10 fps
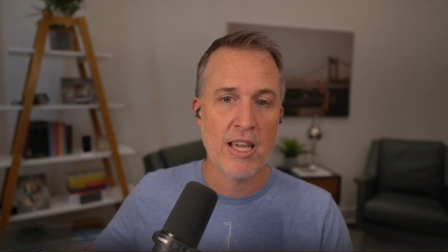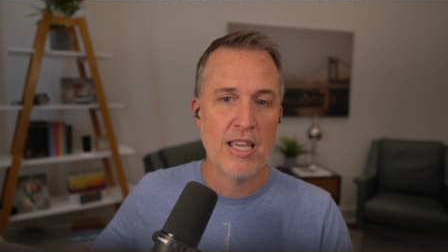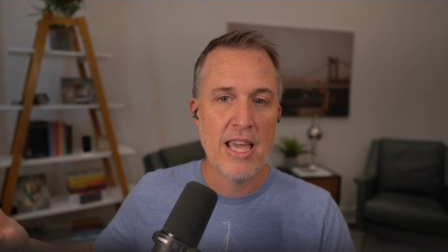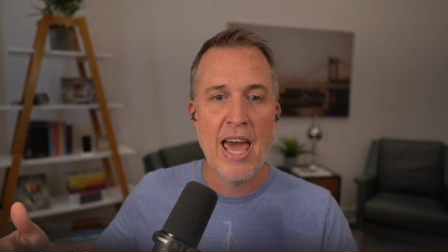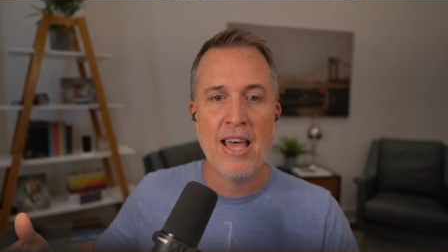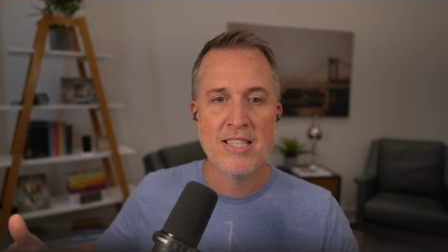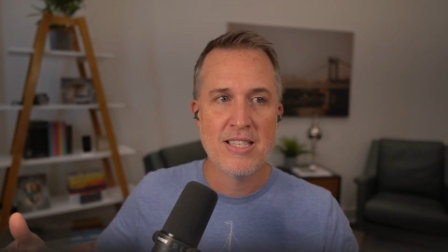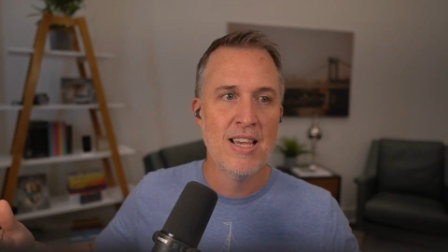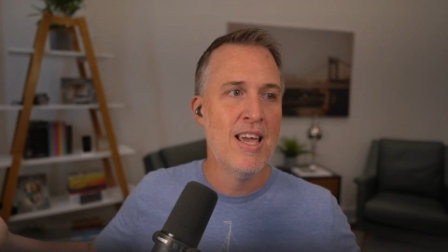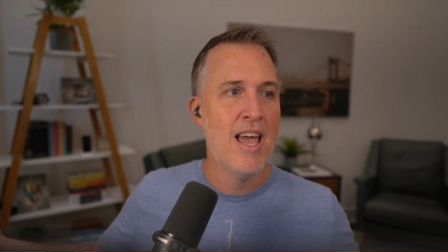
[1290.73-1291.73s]
Like,
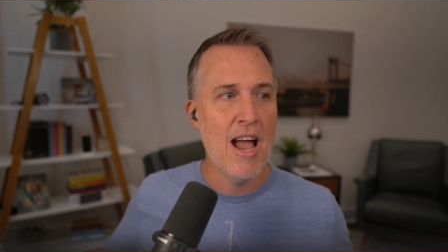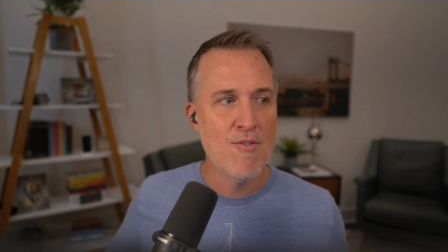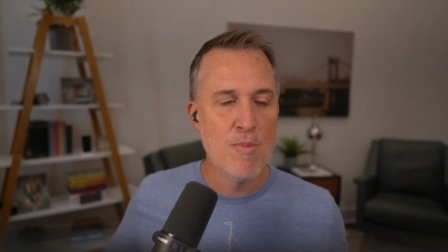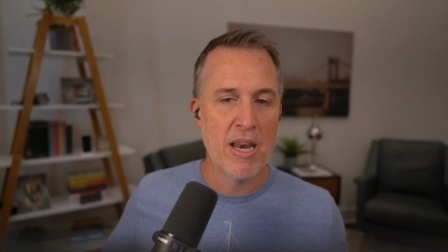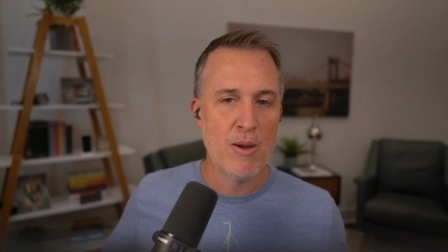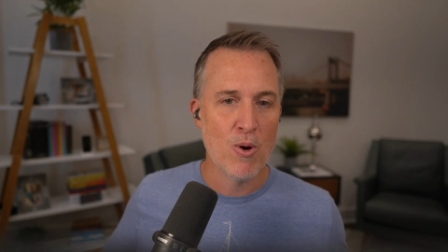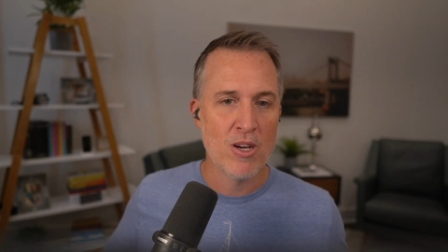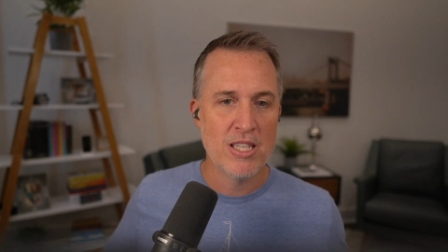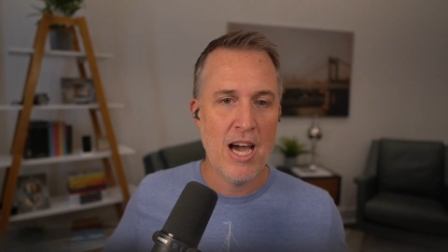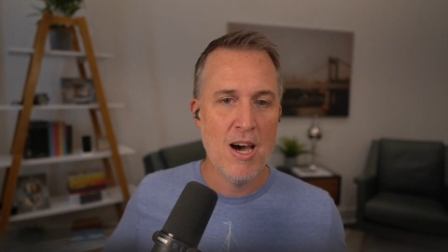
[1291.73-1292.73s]
yes, everybody
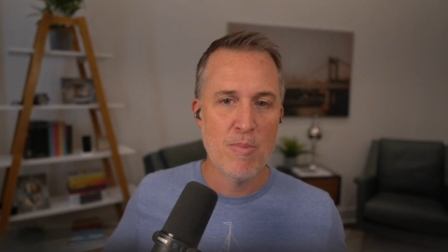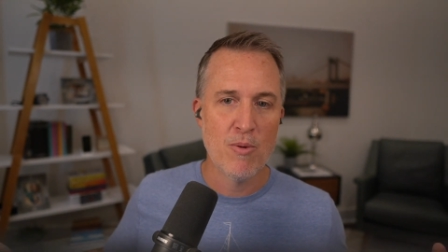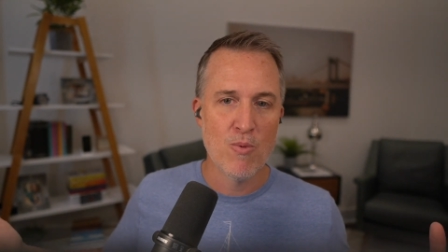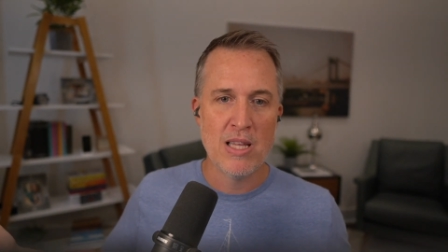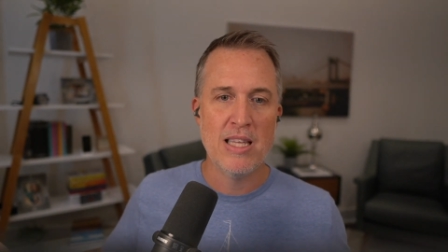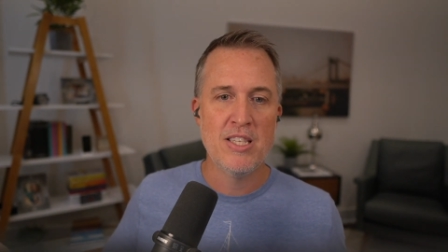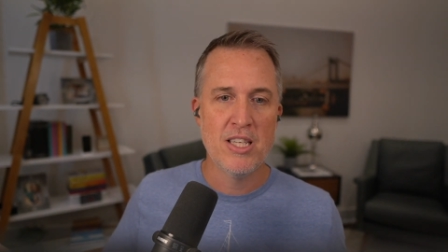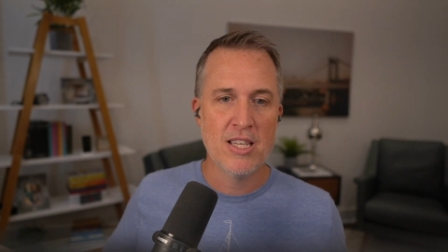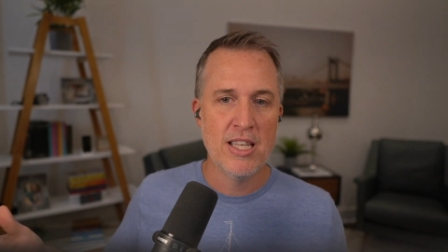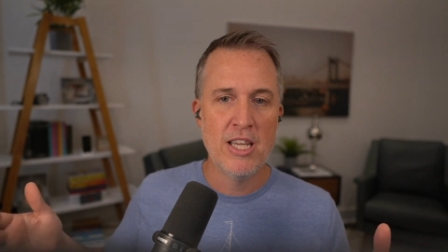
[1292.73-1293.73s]
works out, but
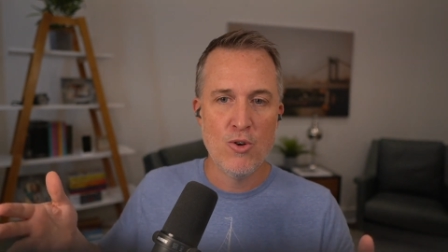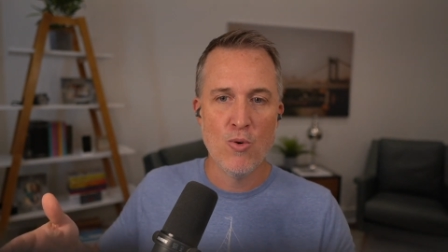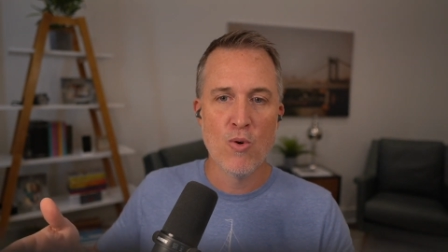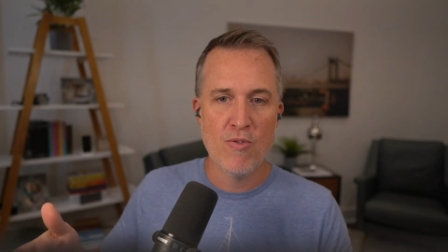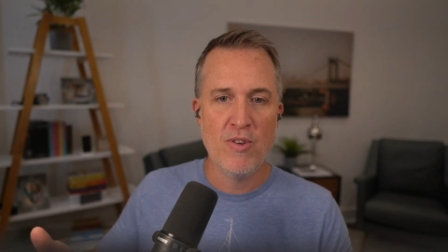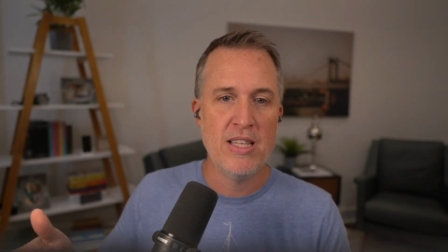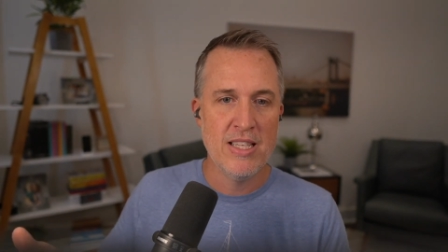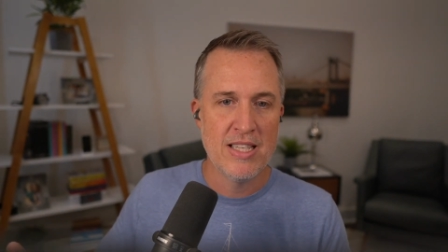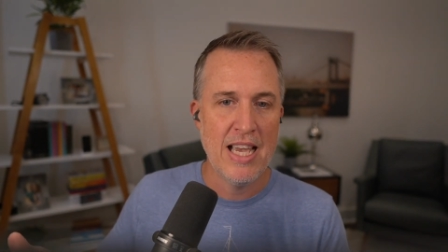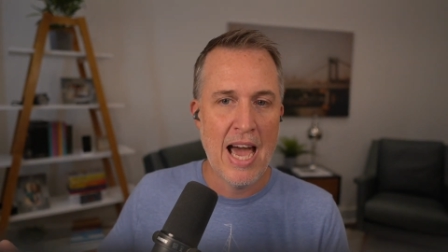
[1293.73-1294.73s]
realistically, your
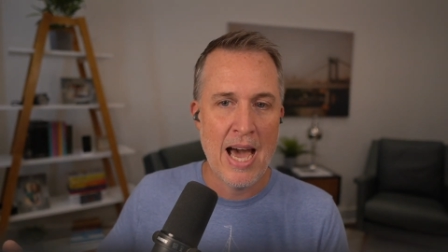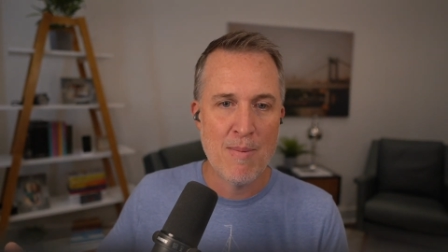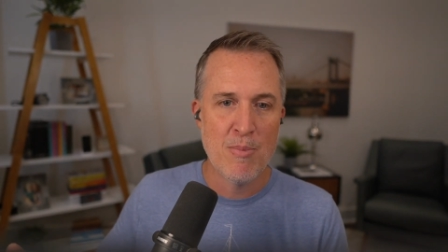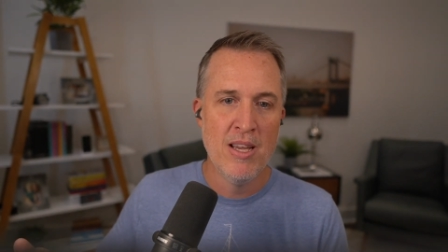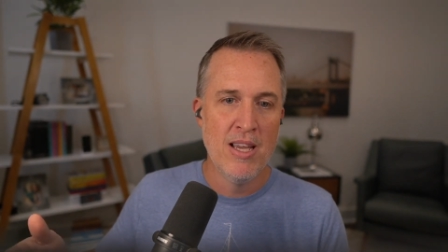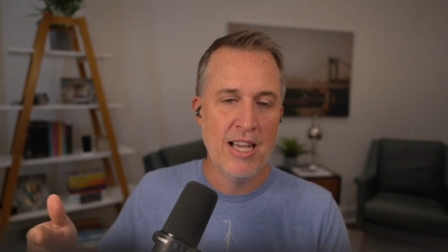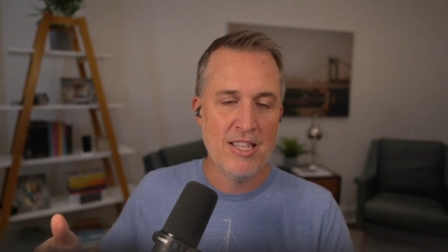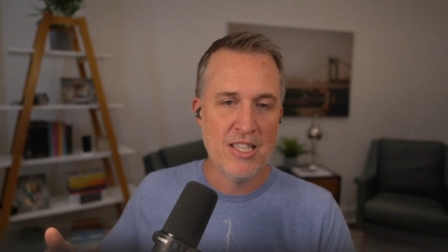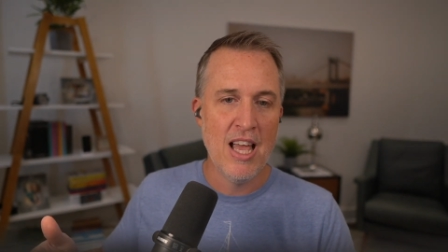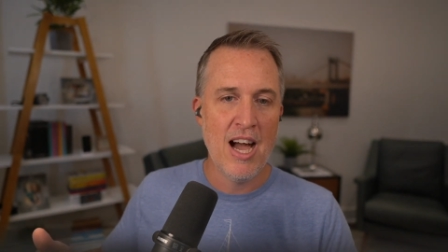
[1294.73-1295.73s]
fitness app
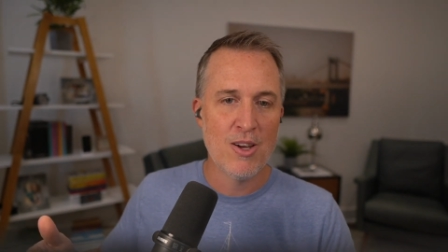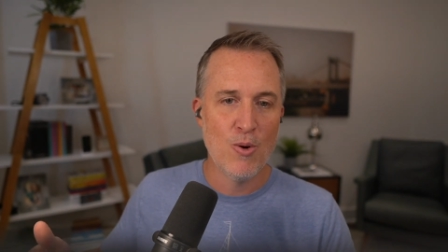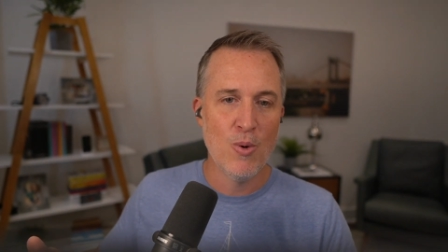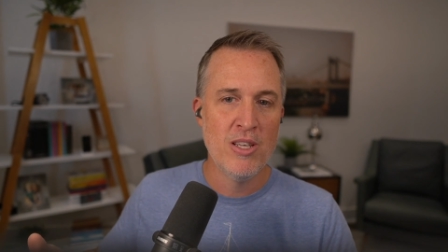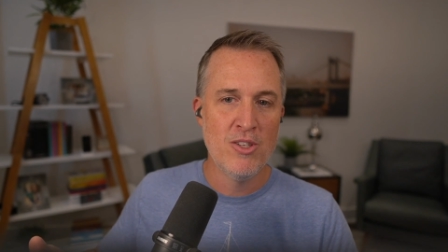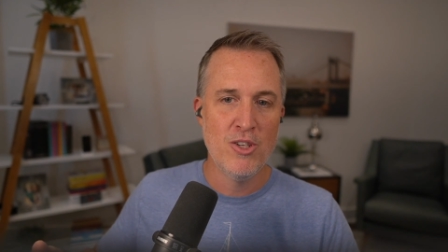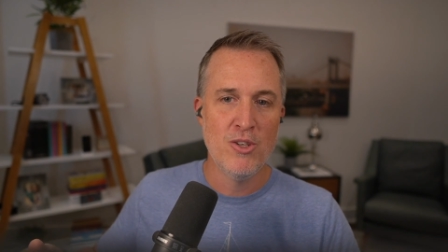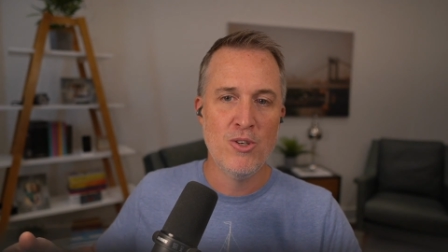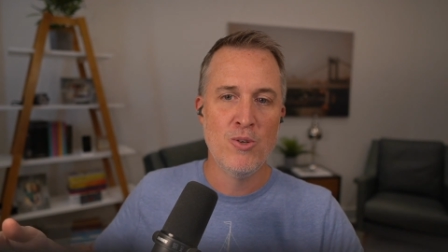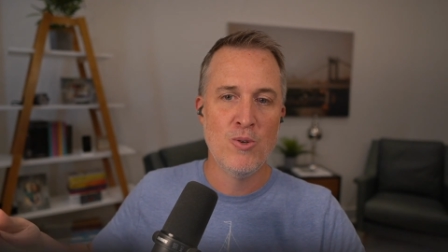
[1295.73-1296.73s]
is not going
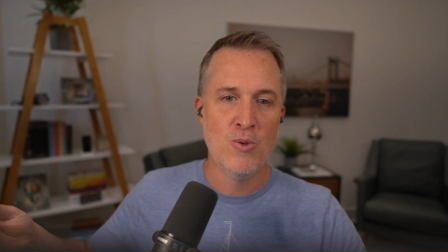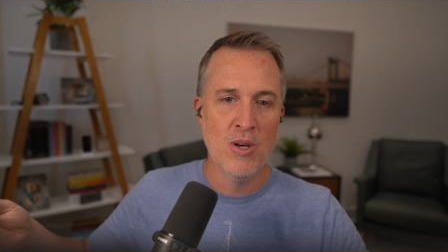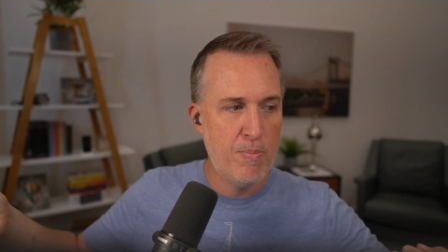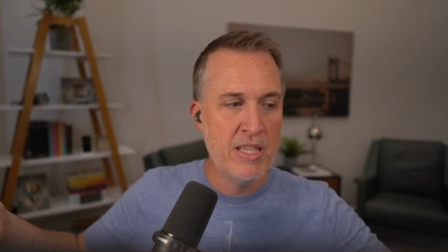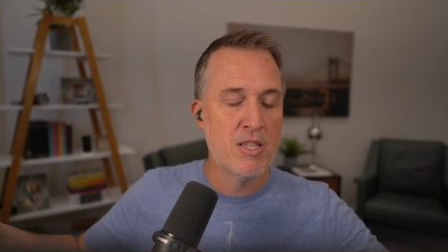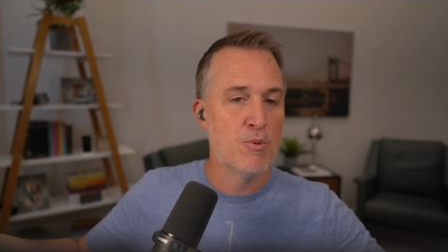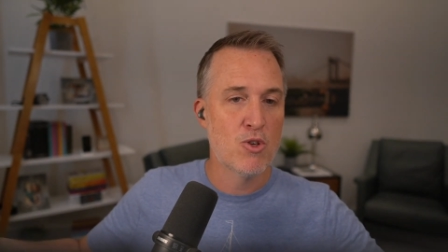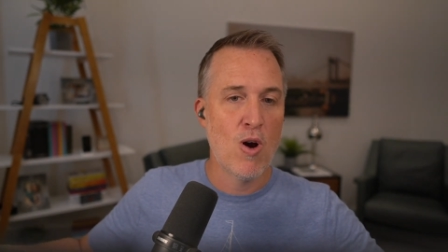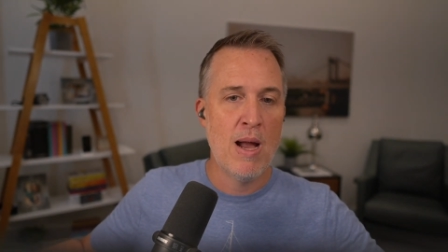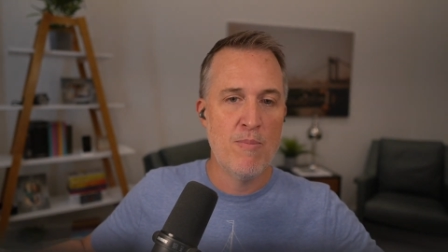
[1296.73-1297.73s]
to be
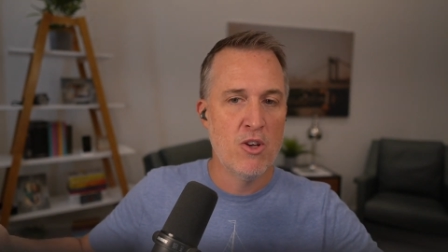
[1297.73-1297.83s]
subscribed.